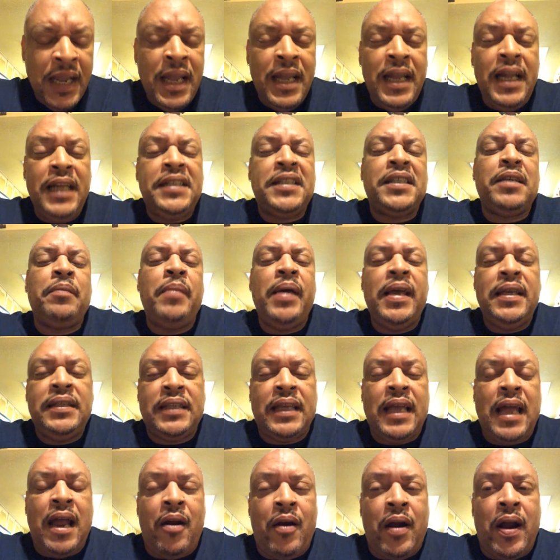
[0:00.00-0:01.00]
It's
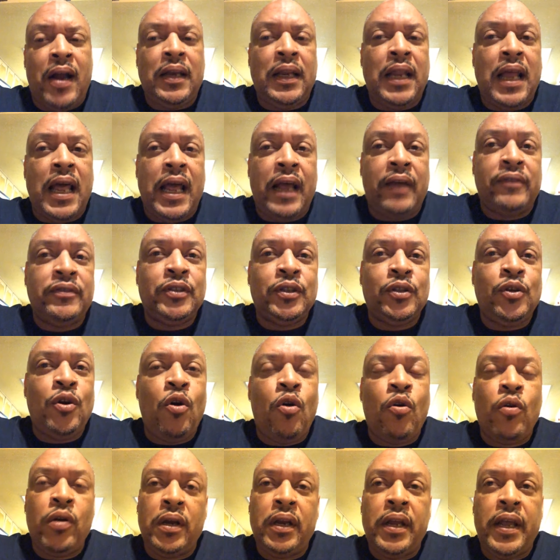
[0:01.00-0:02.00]
amazing how our lives
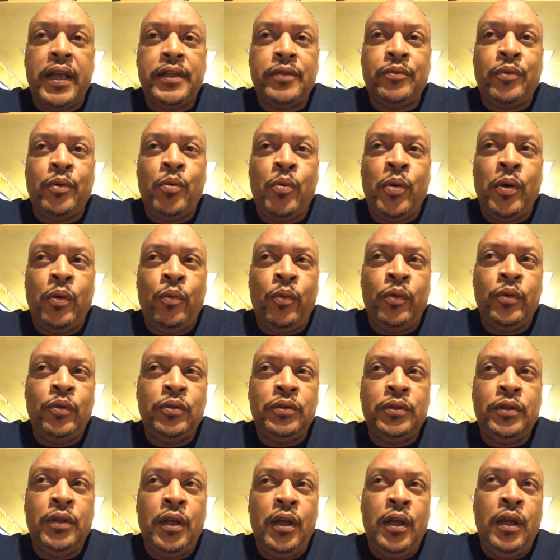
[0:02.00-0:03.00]
correlates with what
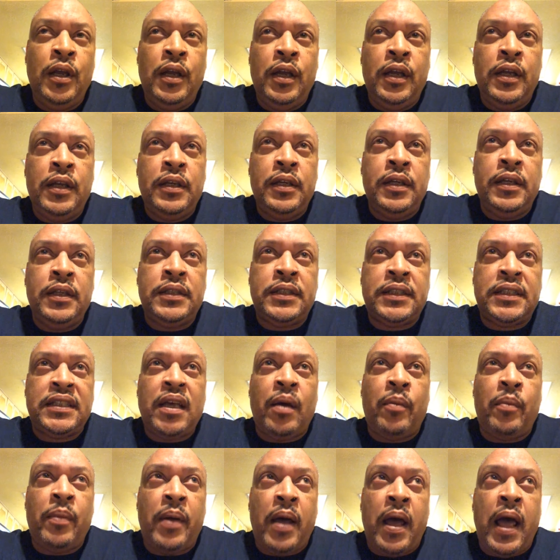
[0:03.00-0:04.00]

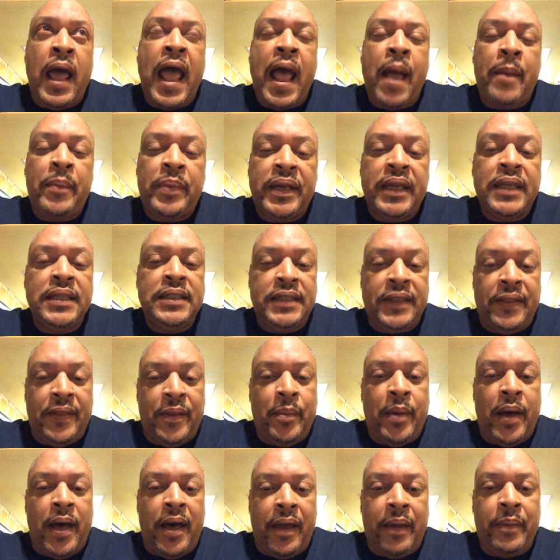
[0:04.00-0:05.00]
some happenings in the
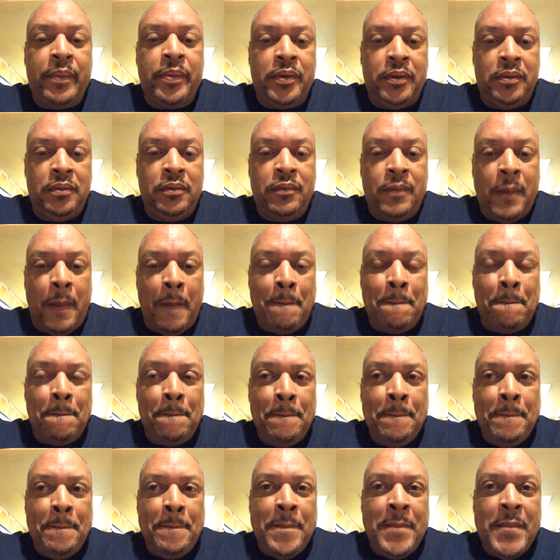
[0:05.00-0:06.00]
Bible.
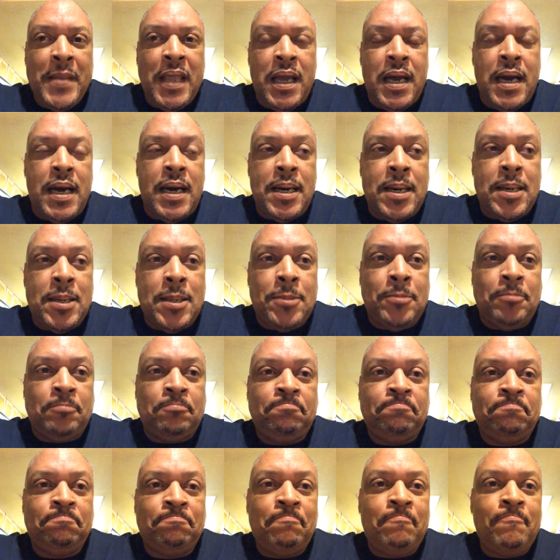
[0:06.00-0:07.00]

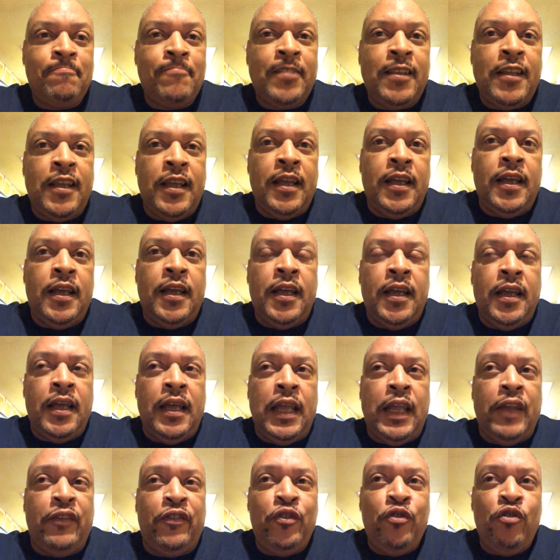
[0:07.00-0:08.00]
Um,
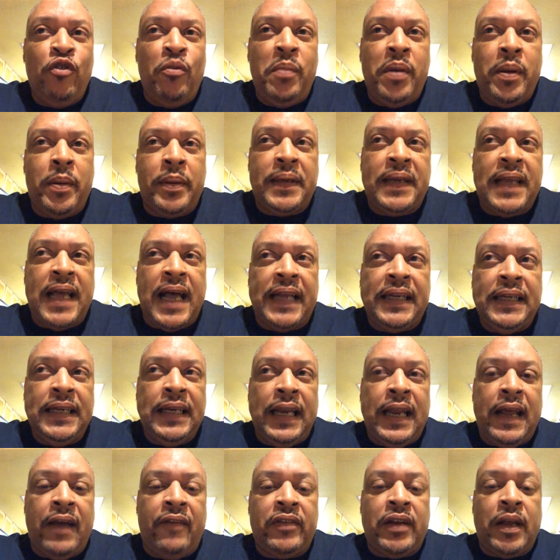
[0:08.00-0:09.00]
if you remember
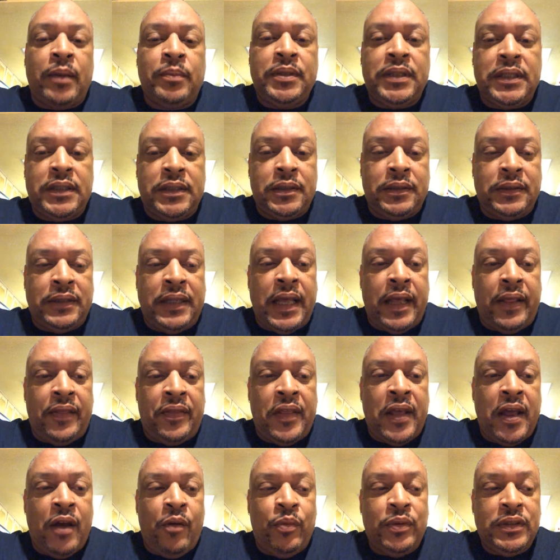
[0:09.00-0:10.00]
9-11, I'm just, that,
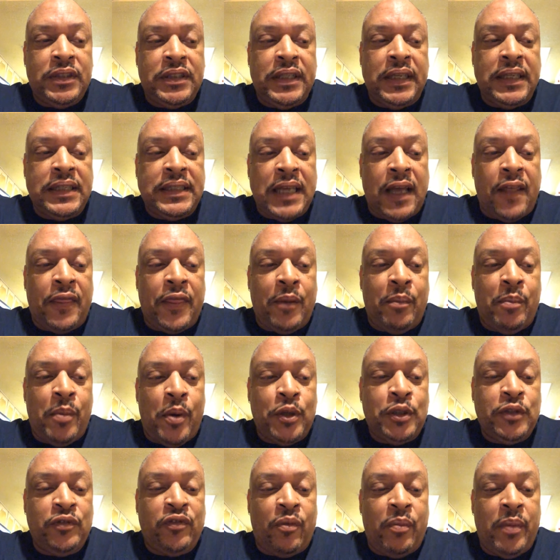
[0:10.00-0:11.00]
that one sticks out the
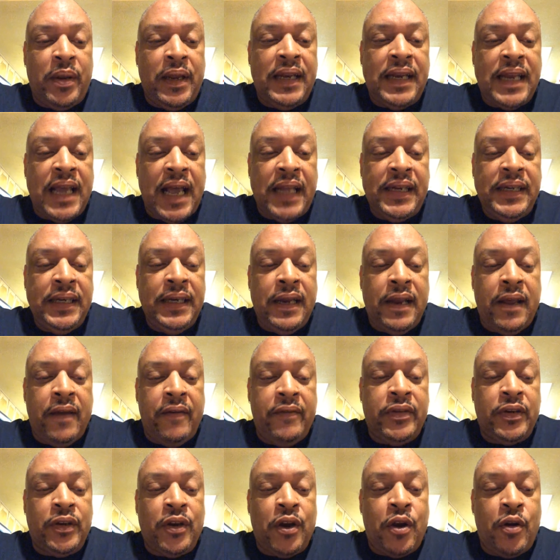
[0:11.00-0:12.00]
most for me.
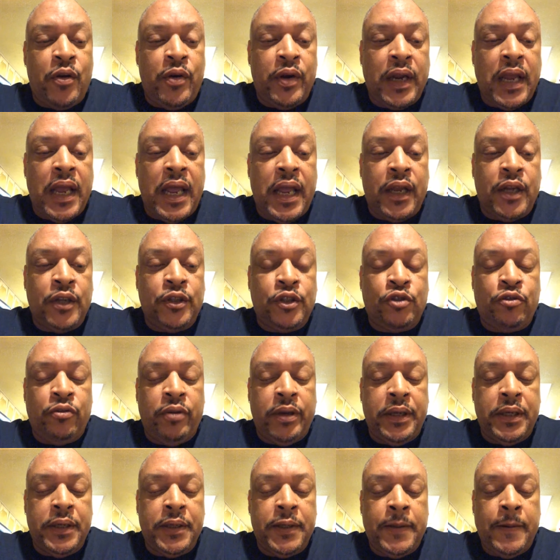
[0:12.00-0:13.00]
9-11, Hurricane
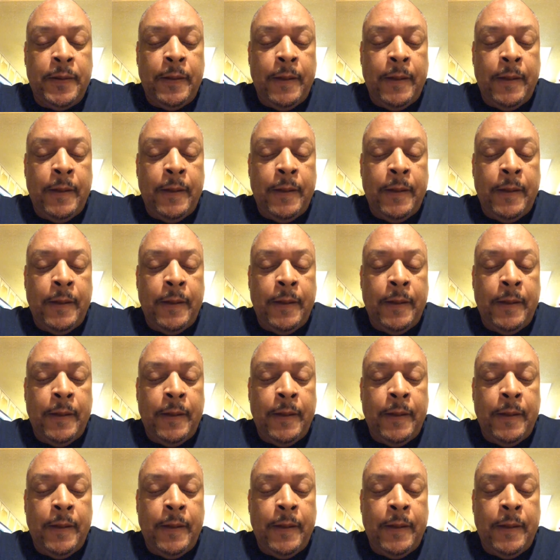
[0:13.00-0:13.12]
Katrina.